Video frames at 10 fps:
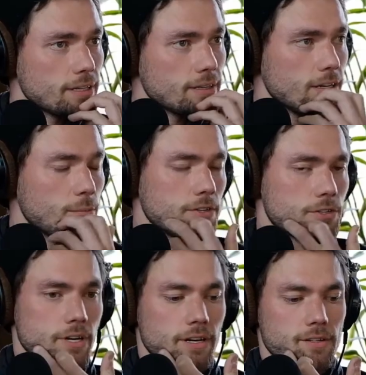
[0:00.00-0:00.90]
big thing I've
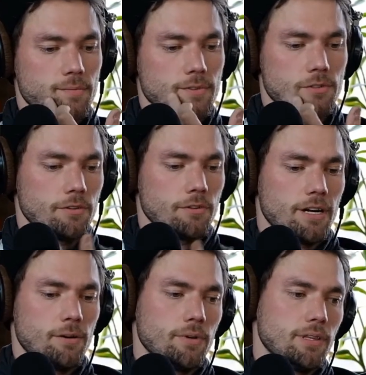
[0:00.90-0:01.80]
been trying to screw
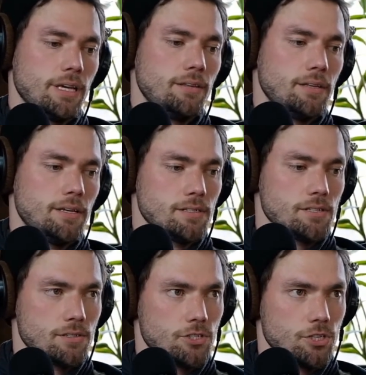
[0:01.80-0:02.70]
around with lately,
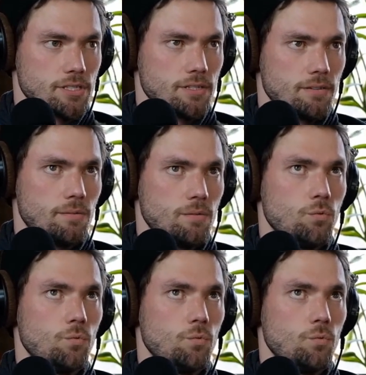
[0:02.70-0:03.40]
is just